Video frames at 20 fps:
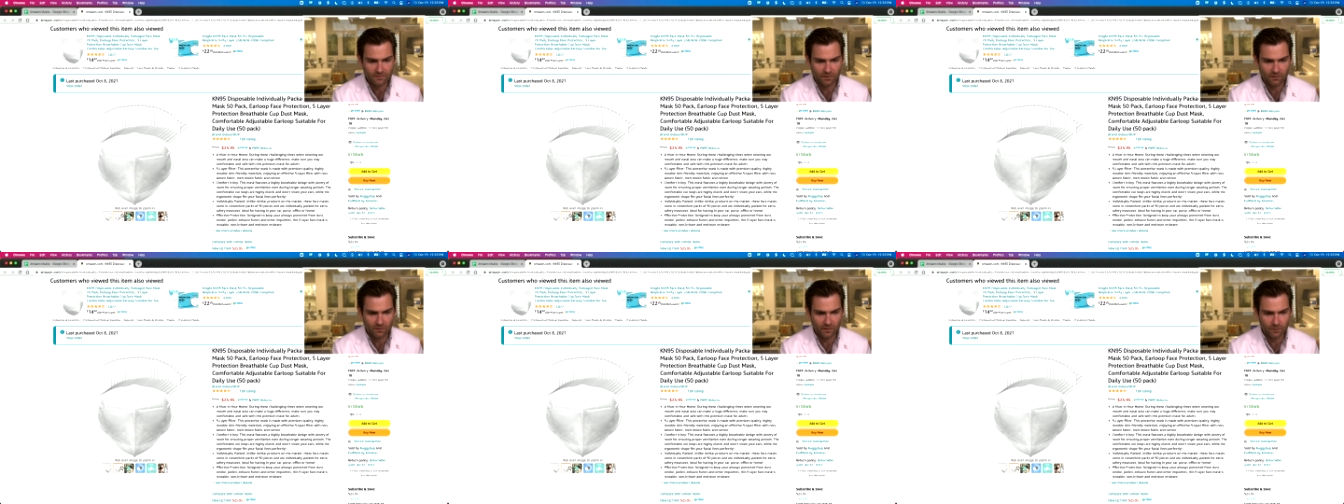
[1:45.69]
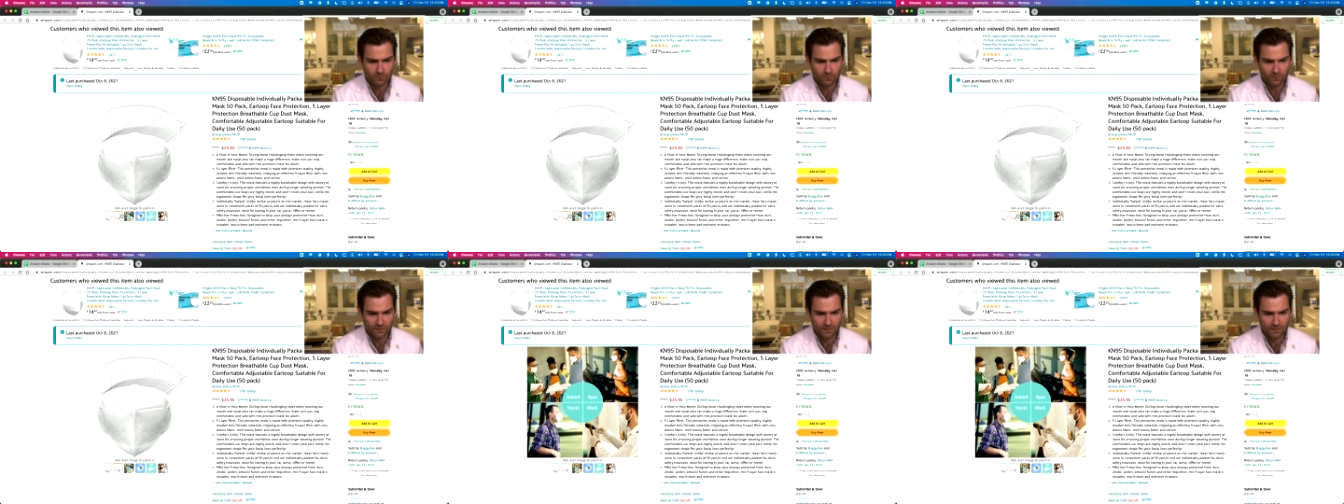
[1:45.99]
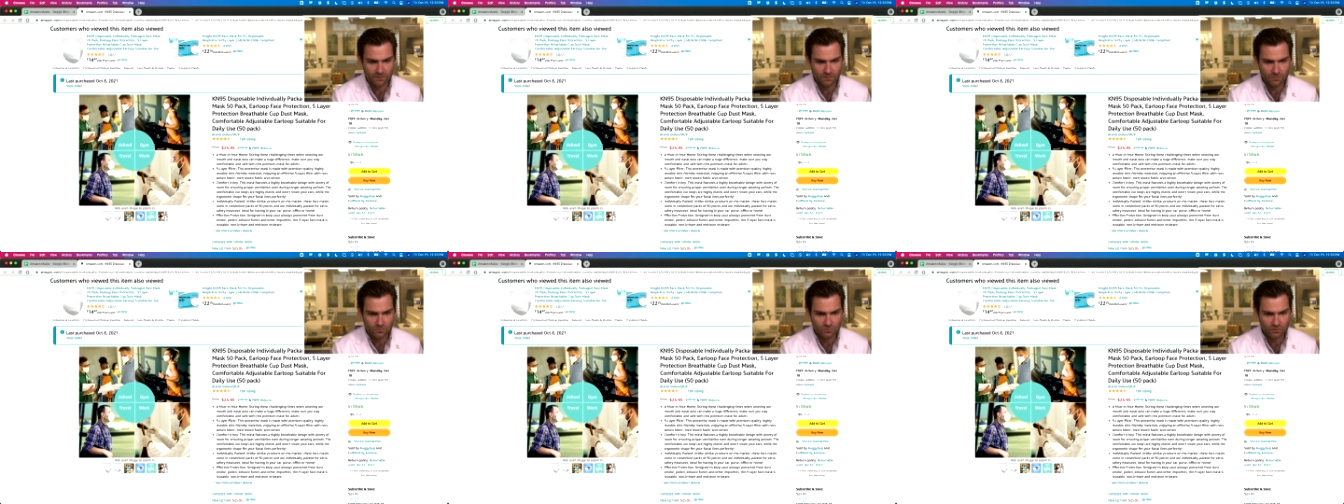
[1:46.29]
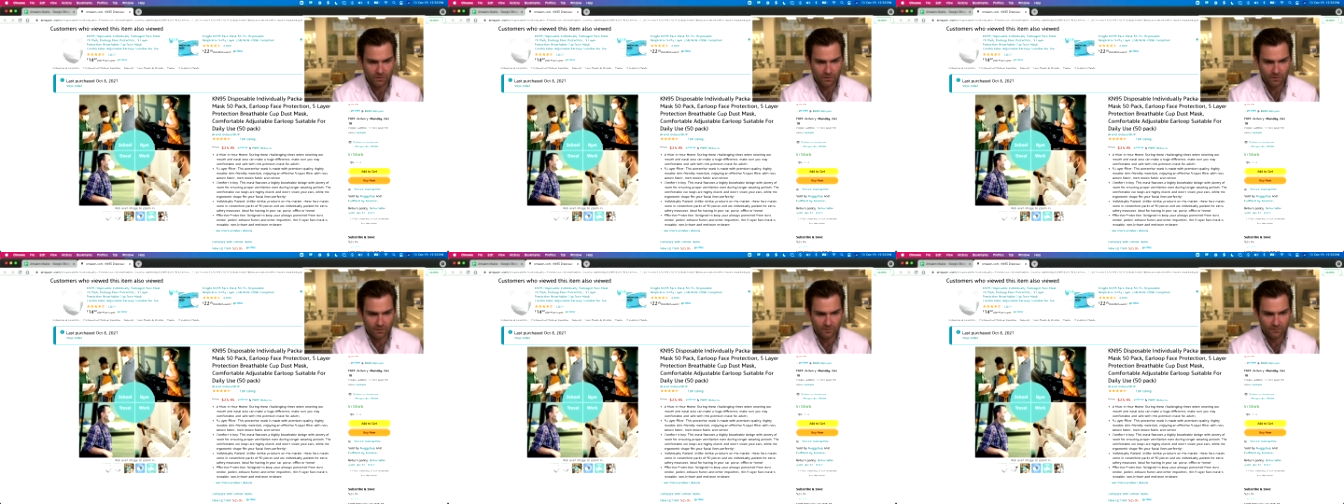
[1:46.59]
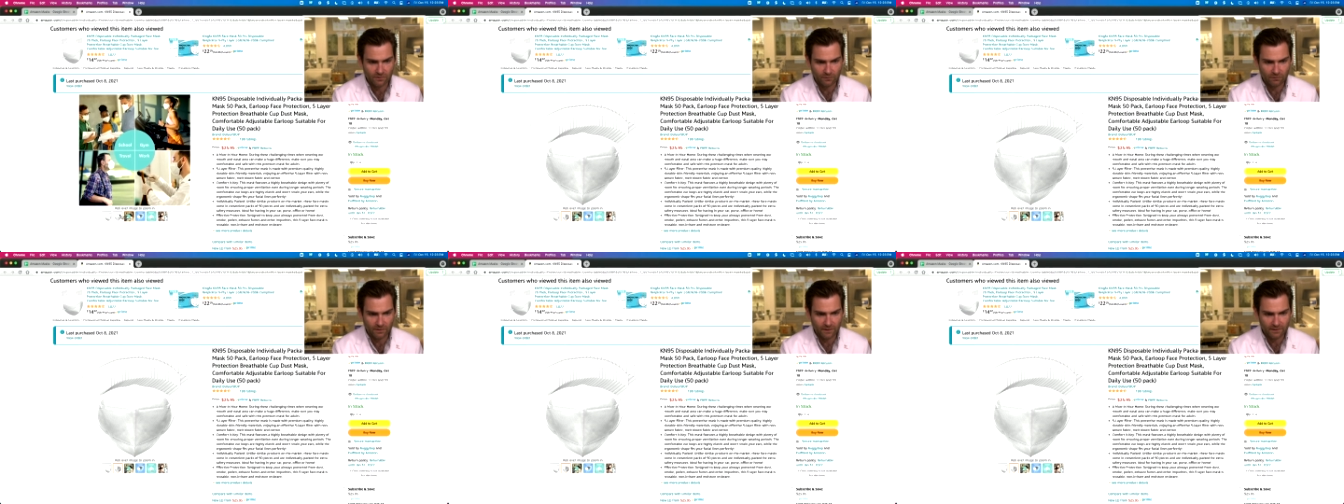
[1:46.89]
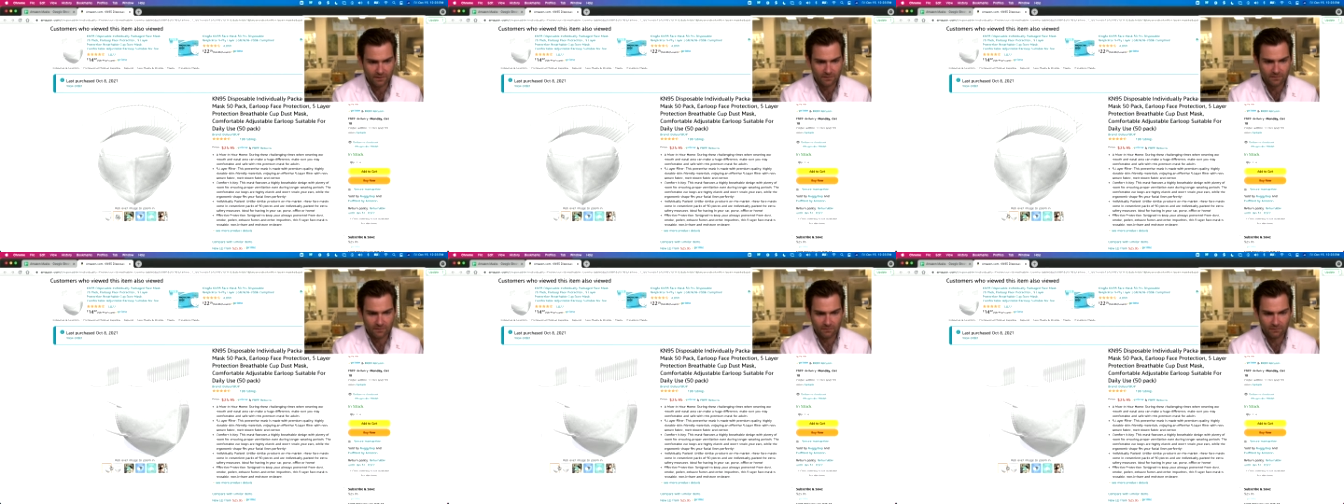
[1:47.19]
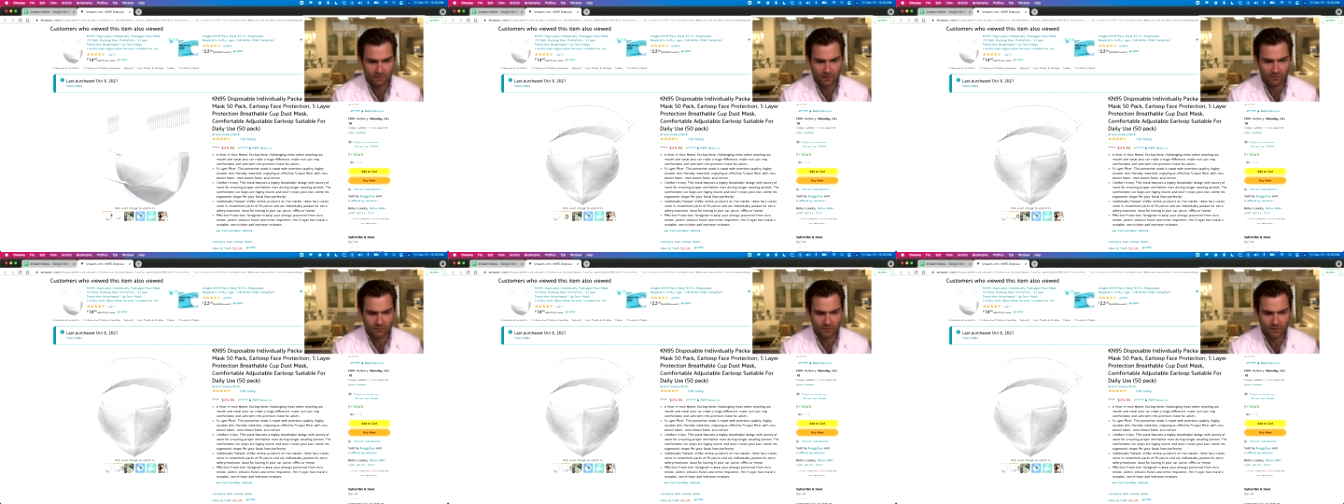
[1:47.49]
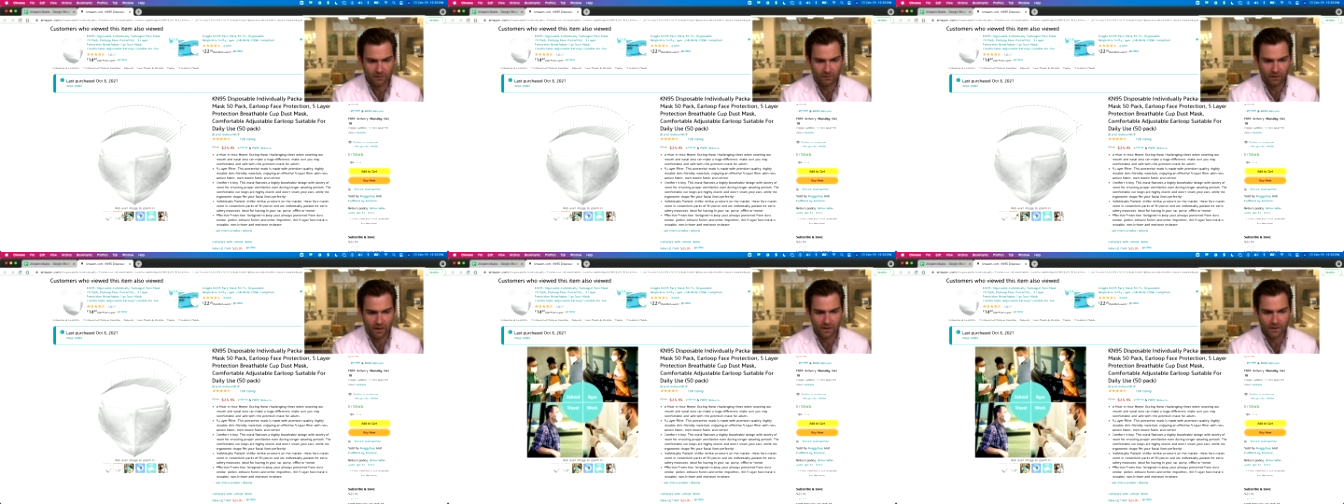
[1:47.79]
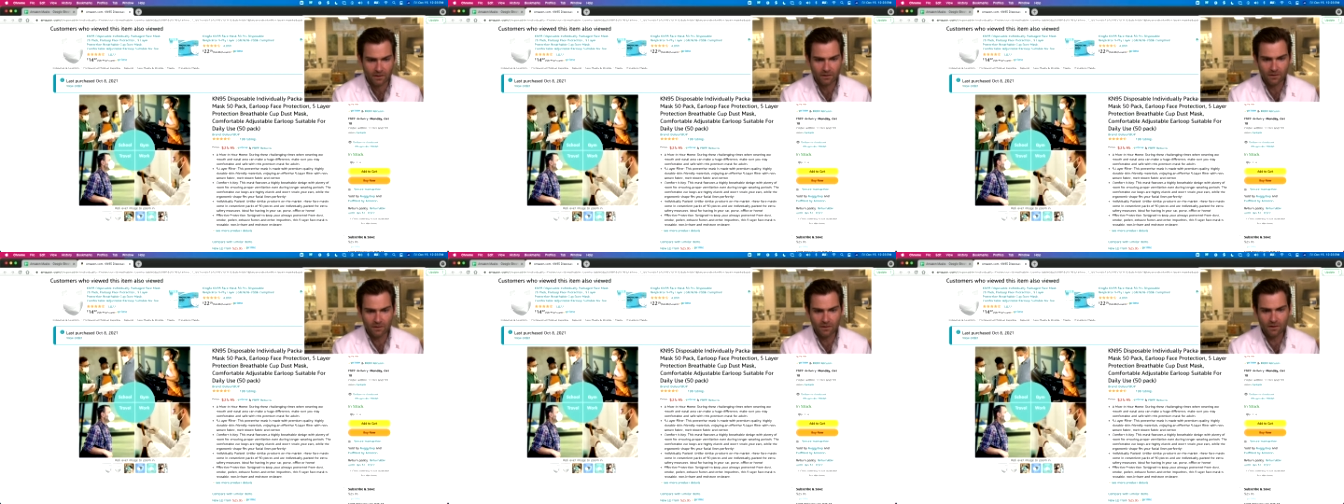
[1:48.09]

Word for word: I don't like when they do generic stuff. Like this is literally like,